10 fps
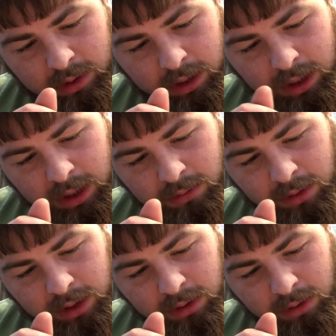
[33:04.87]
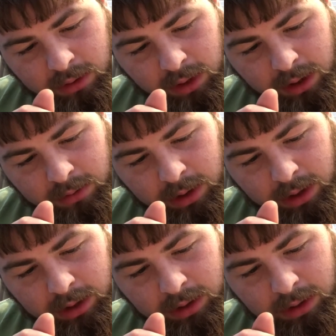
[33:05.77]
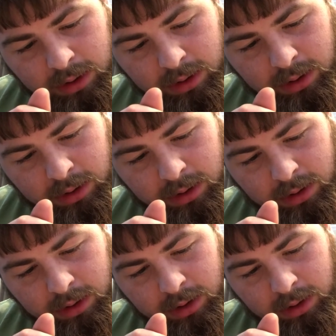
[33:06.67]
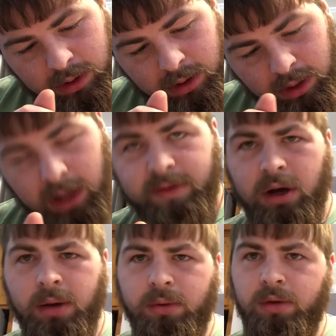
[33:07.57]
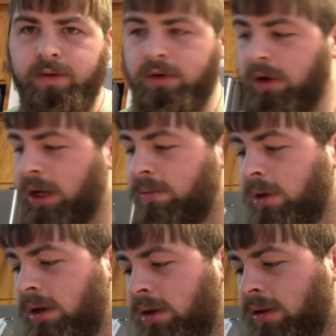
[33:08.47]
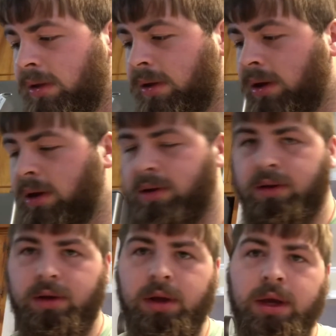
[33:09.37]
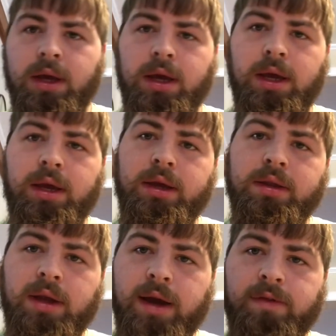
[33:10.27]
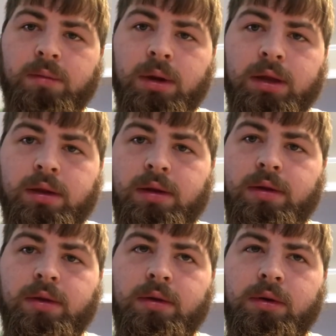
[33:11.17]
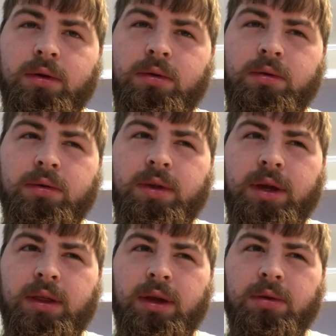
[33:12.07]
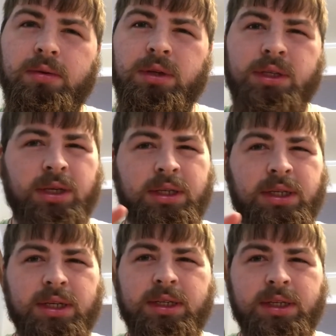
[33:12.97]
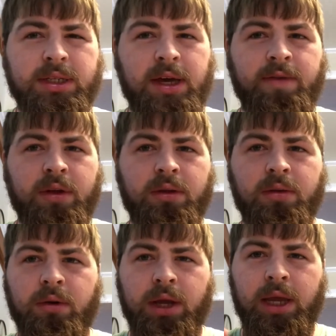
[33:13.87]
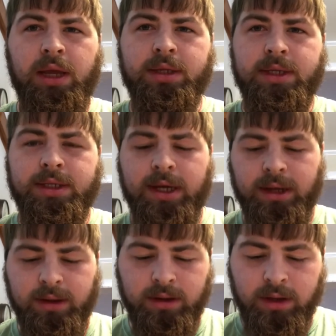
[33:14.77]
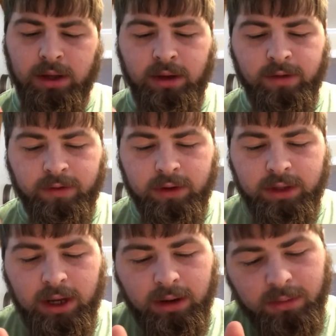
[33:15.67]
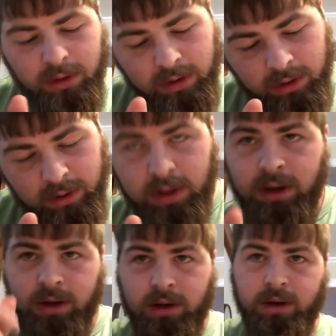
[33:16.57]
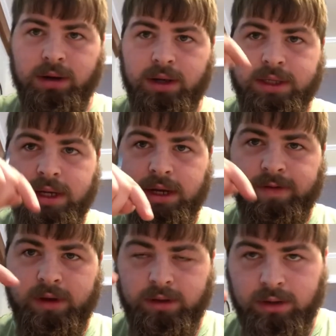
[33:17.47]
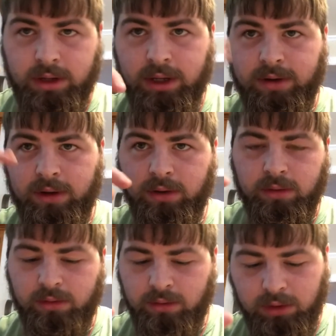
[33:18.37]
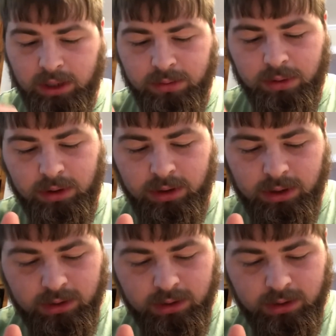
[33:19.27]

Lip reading: handmade lure I made. I have a couple of crankbaits and a diving bait that goes, I think it was a 6 to 7 or an 8 to 10 foot depth. A diving, it has like a little lip on it.